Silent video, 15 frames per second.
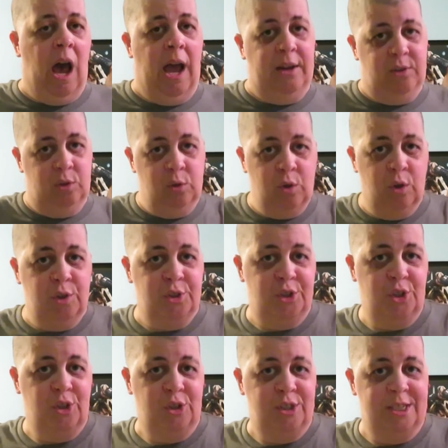I do go to
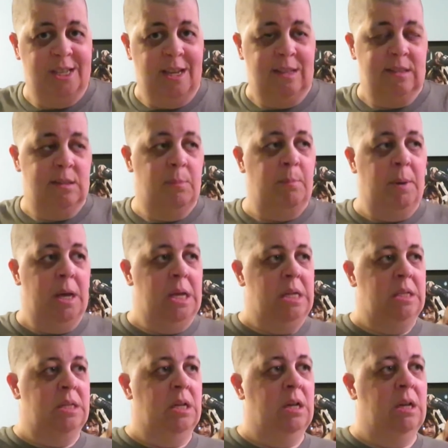church, yes,
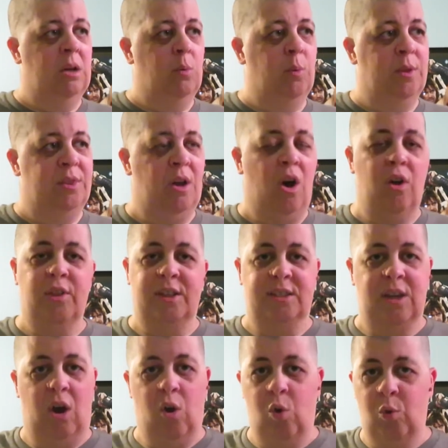but with all
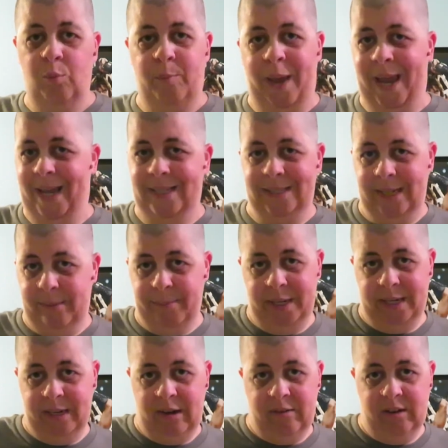this whole
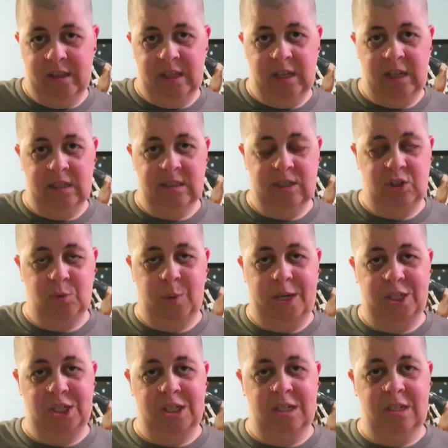pandemic and everything
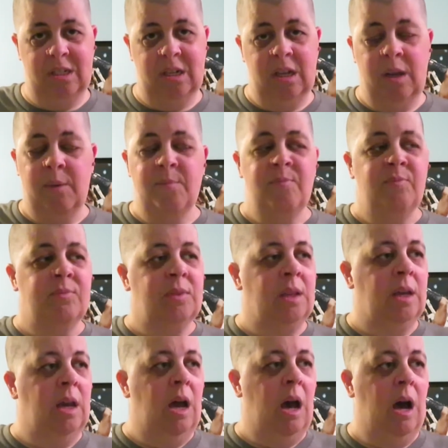situation,
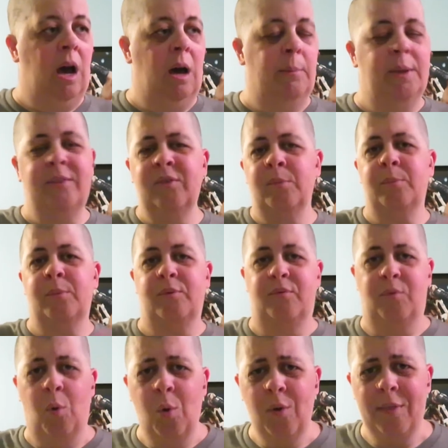um, even
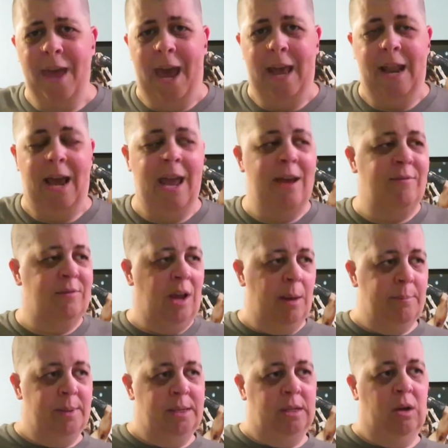before that, I have
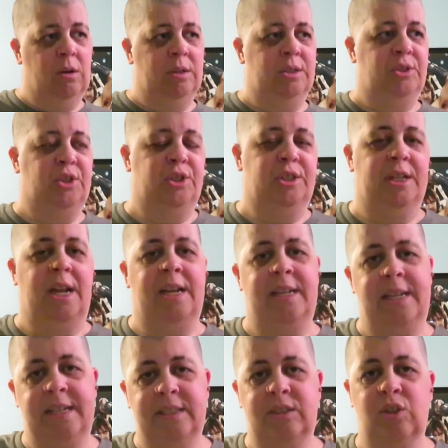not been going to church and I
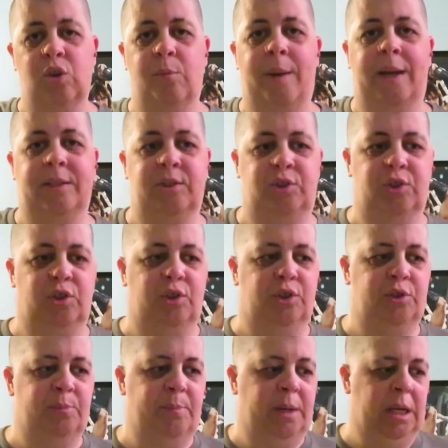need to go back to
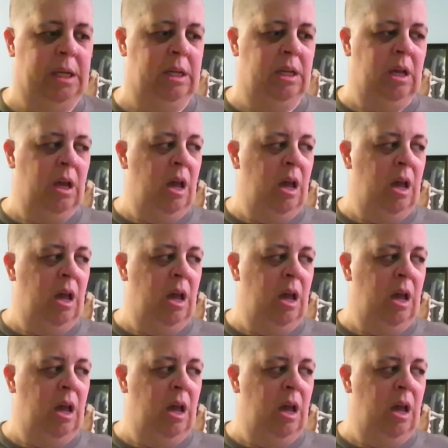church, but